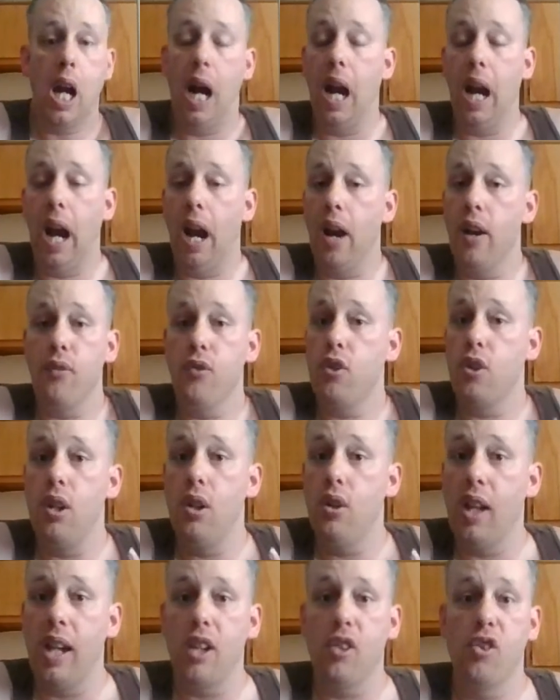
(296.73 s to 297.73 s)
I
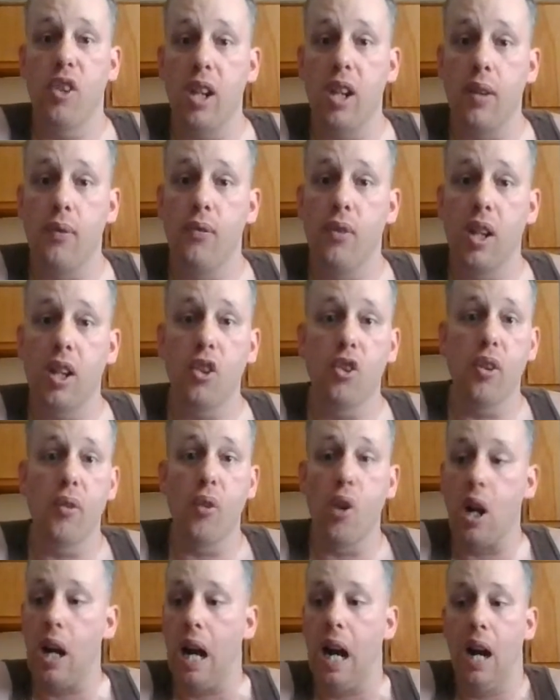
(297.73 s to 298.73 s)
like I said
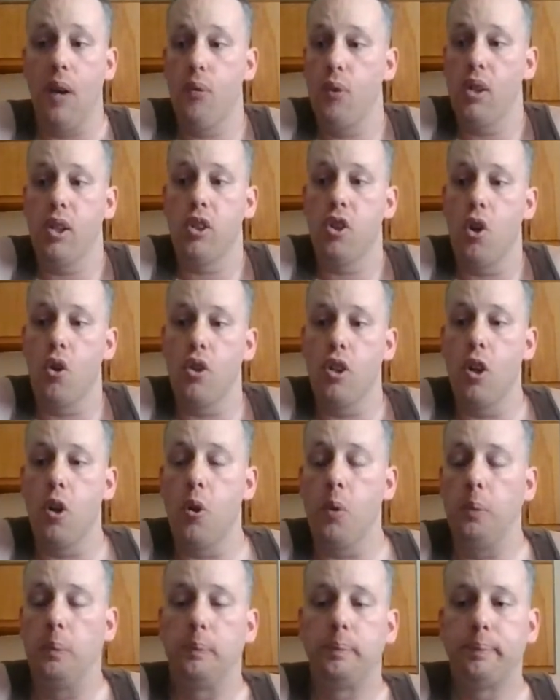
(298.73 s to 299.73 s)
before, I really don't
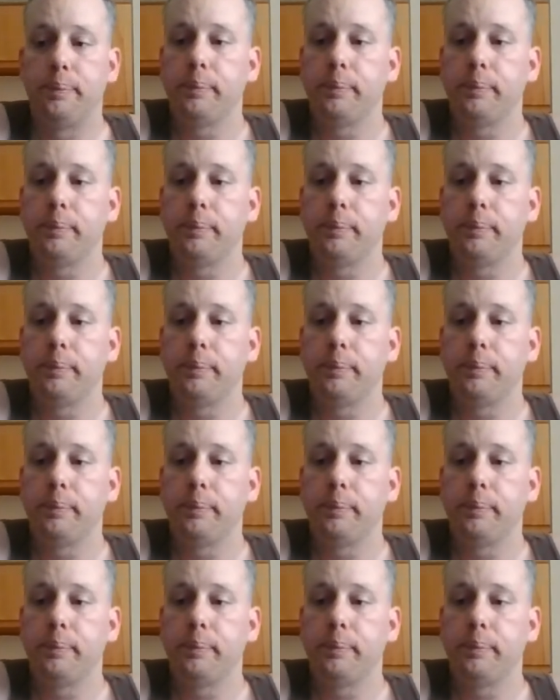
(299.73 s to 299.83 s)
know.